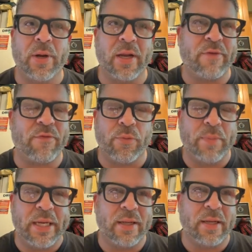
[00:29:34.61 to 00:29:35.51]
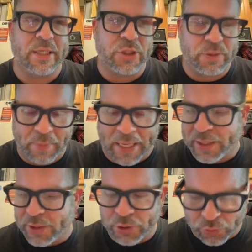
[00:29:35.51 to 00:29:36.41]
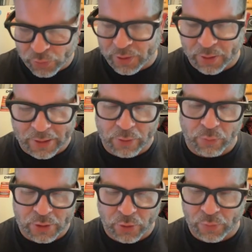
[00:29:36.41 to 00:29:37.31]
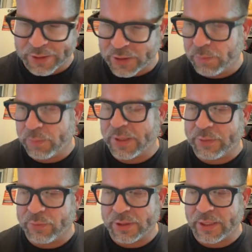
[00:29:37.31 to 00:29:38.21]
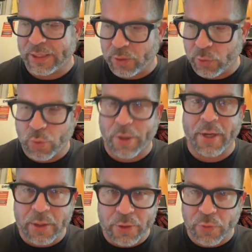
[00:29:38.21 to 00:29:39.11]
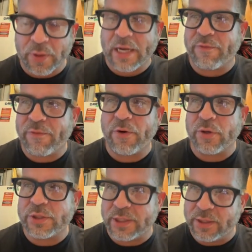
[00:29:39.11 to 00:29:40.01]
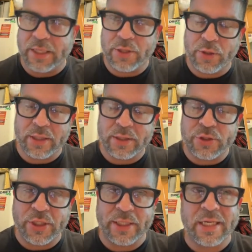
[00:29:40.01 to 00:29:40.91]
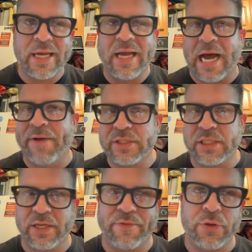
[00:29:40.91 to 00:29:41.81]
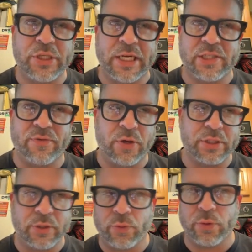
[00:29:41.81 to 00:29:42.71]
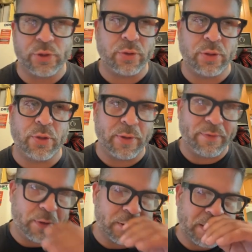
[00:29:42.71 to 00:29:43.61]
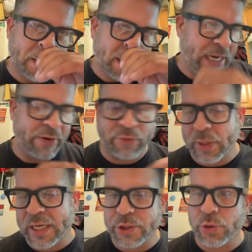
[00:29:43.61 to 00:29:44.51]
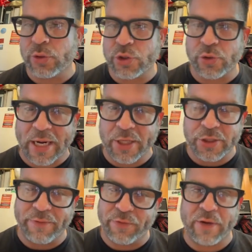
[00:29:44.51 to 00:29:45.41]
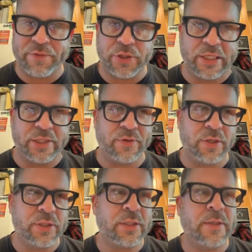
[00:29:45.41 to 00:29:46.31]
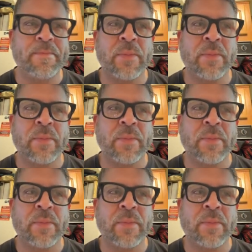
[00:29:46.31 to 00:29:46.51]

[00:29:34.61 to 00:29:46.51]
But like for me, like making sure the lead was always complete was like the work. Do that first, and then you get to chase. Obviously, if you chase first, the roles are a little reversed, and everyone has their own strategy if you have to chase first.